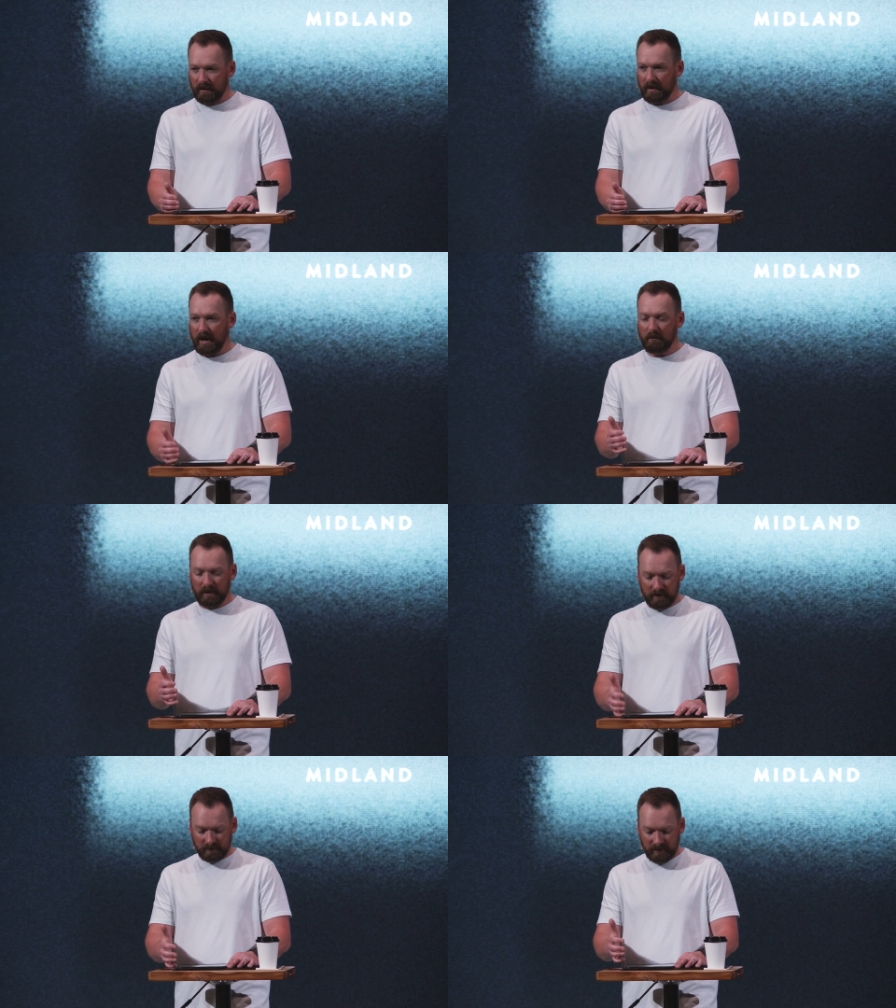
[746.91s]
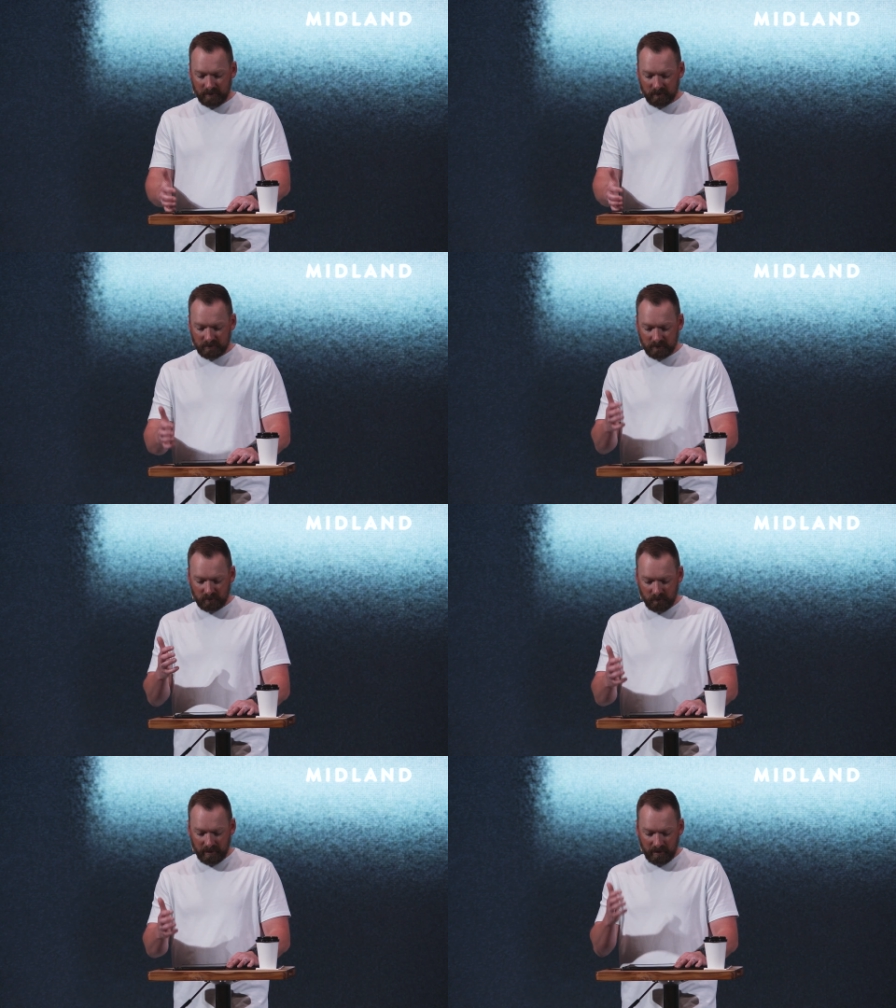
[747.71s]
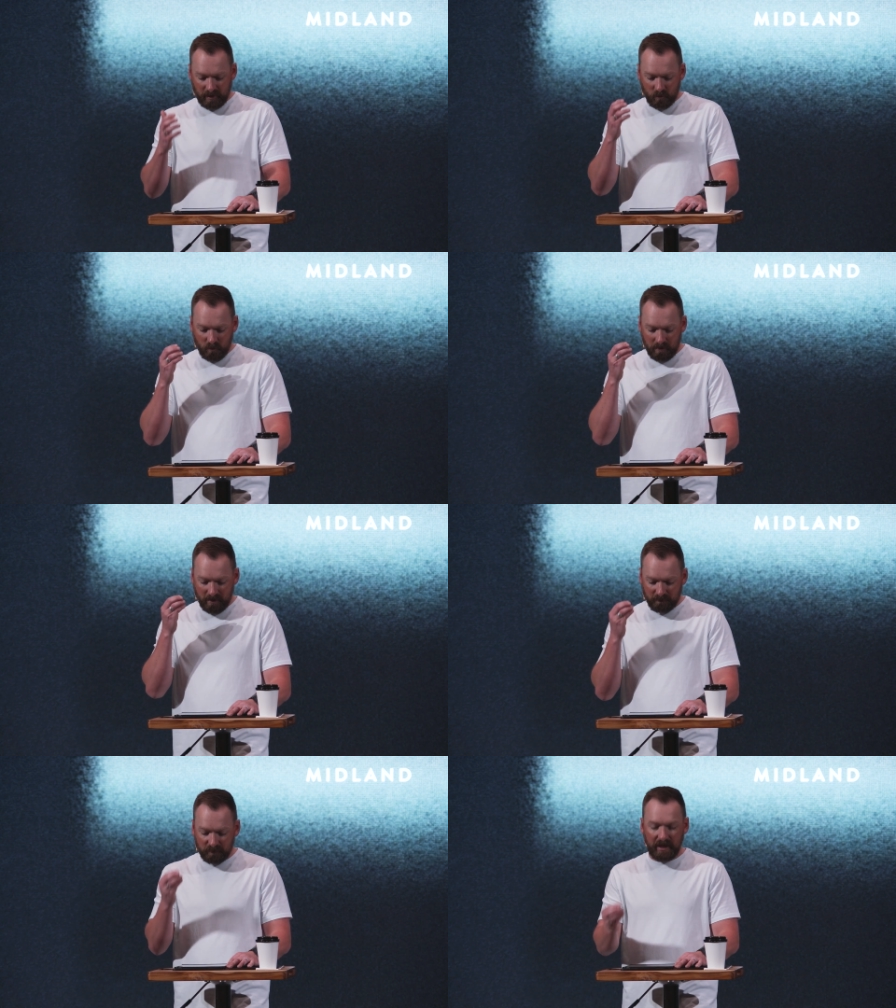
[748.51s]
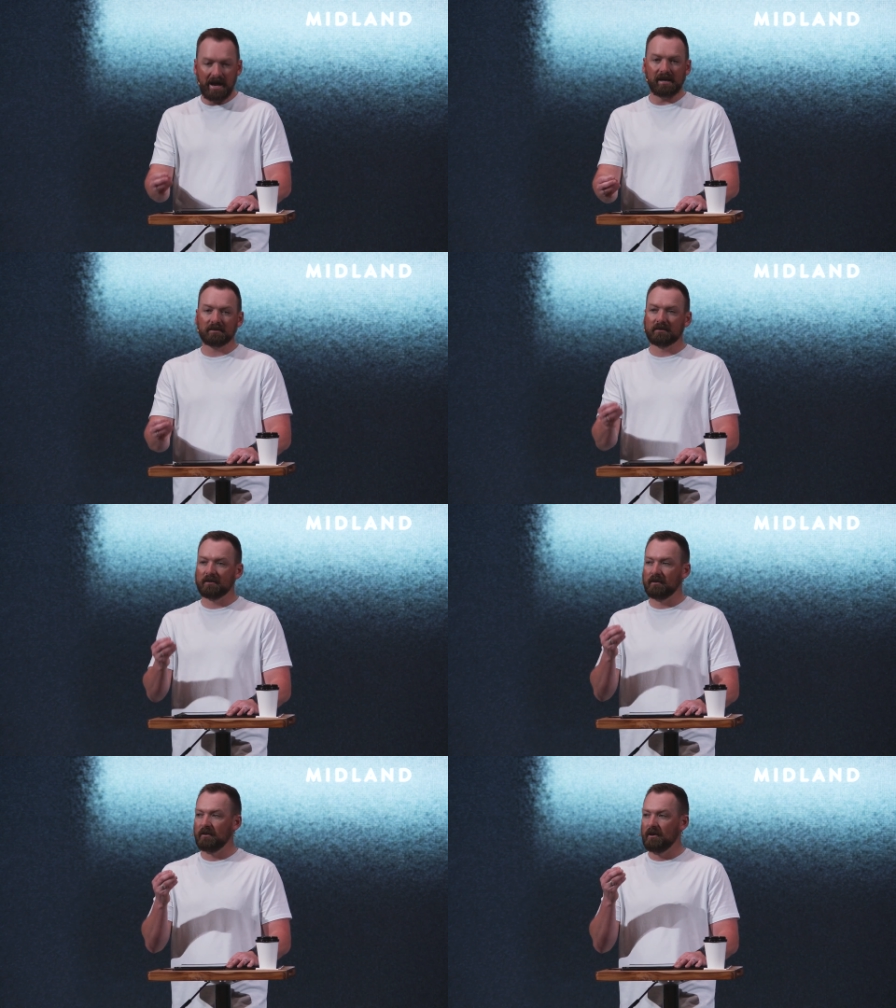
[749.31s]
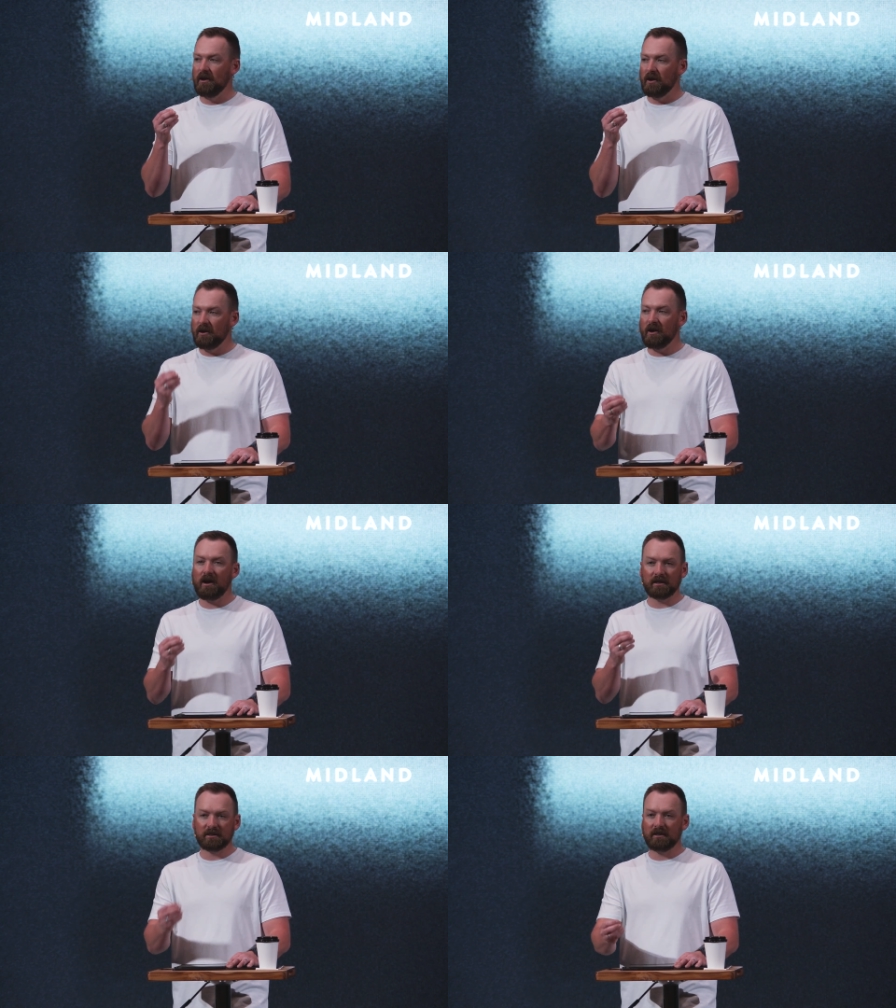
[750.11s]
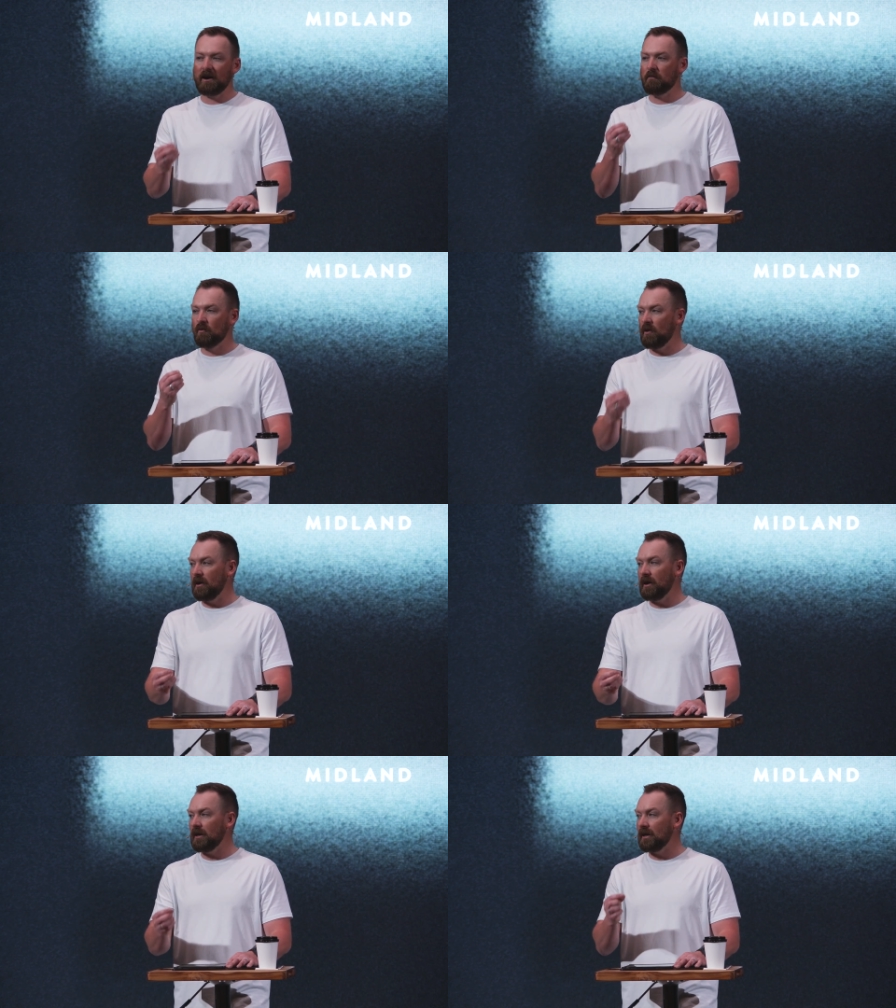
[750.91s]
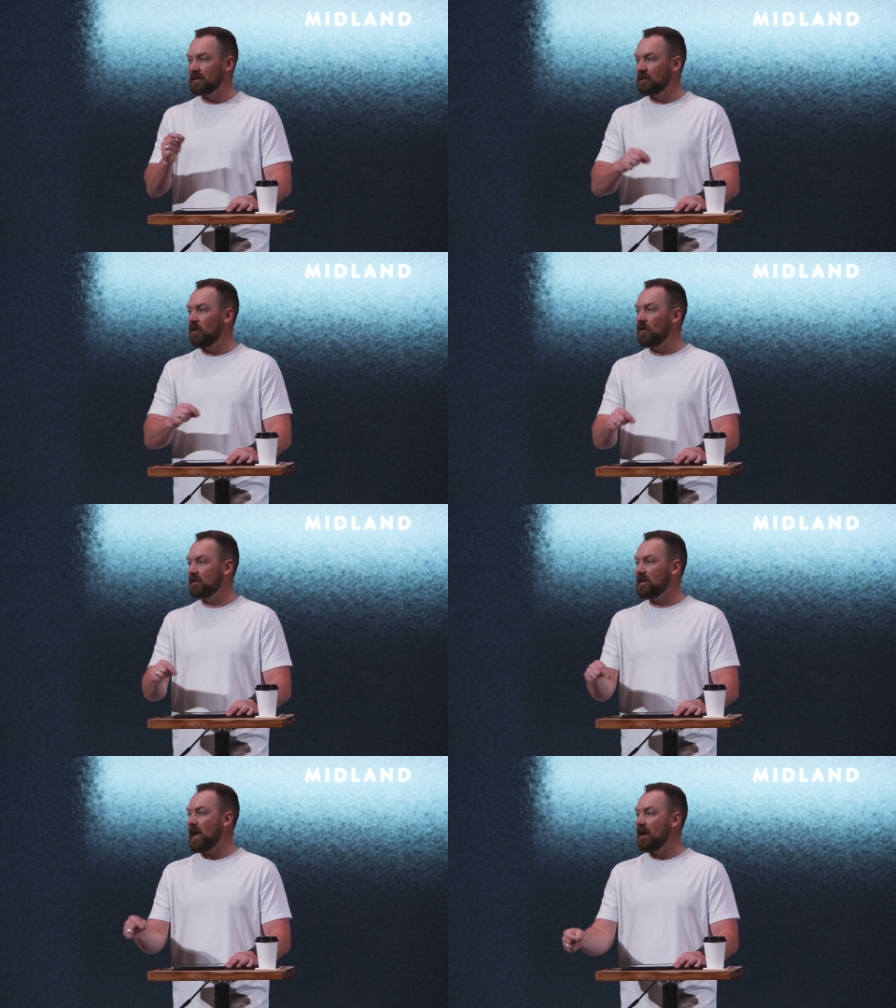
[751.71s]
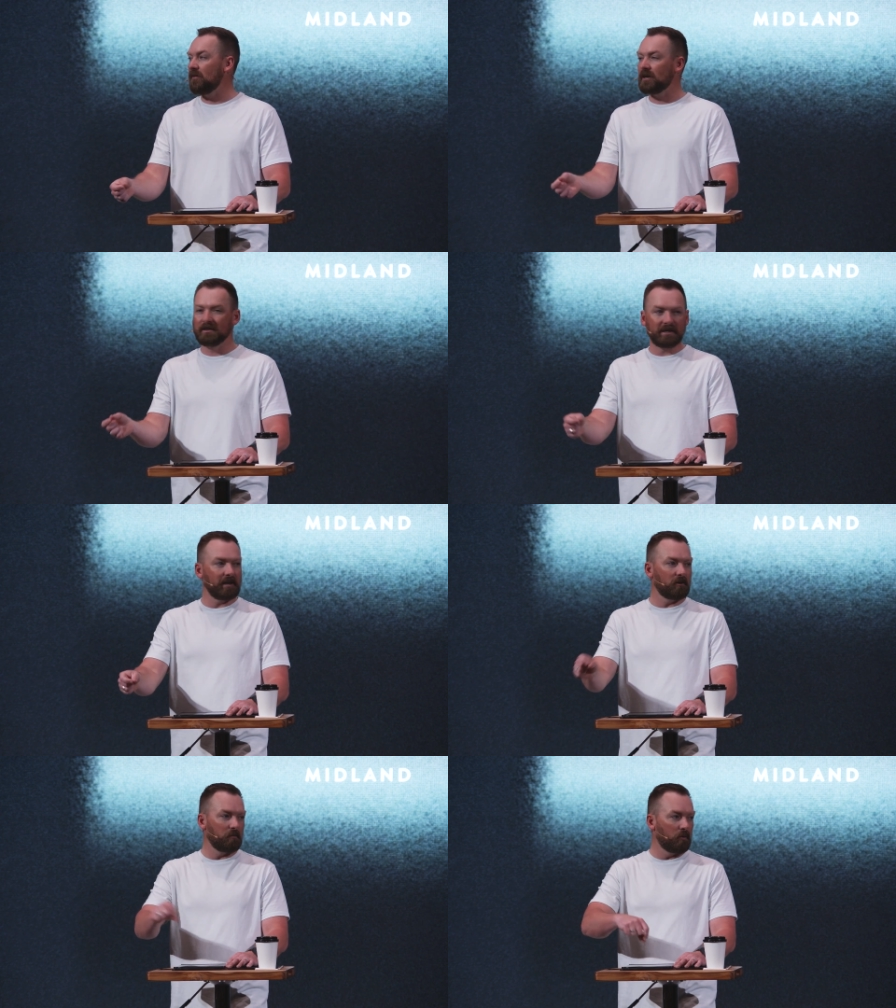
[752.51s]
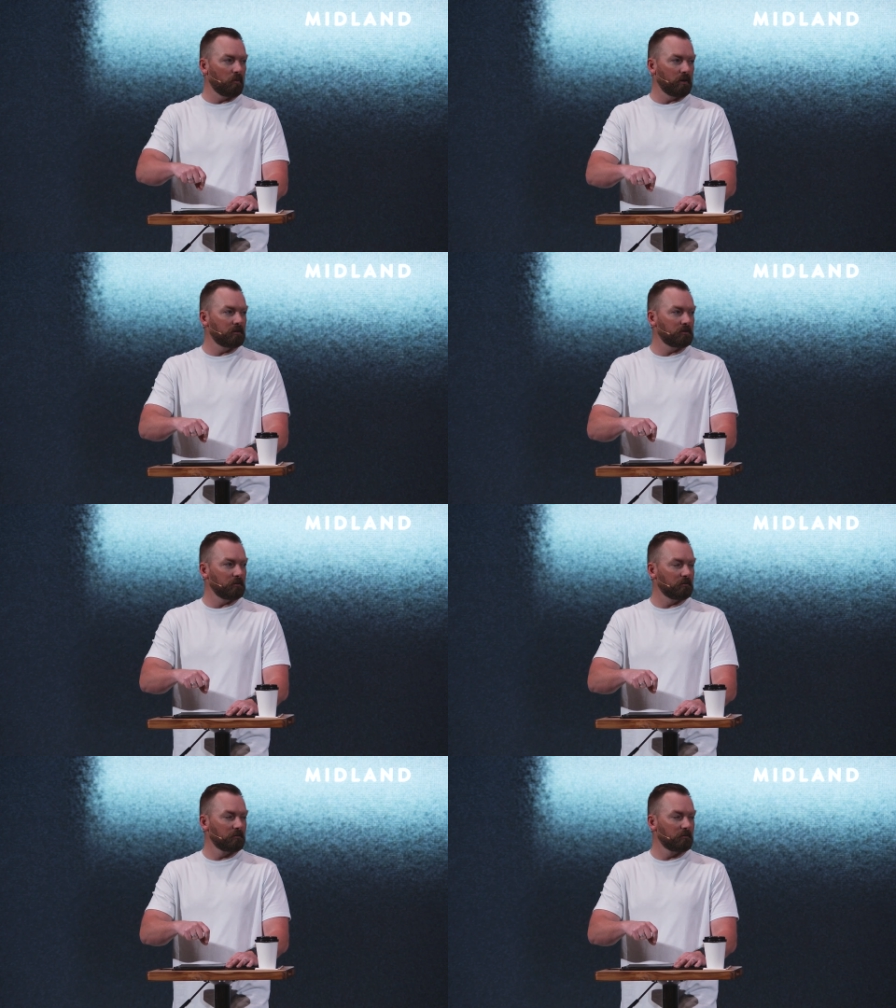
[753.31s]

How many containers is too many? Will my flask not stop running as long as I have a container to pour it into?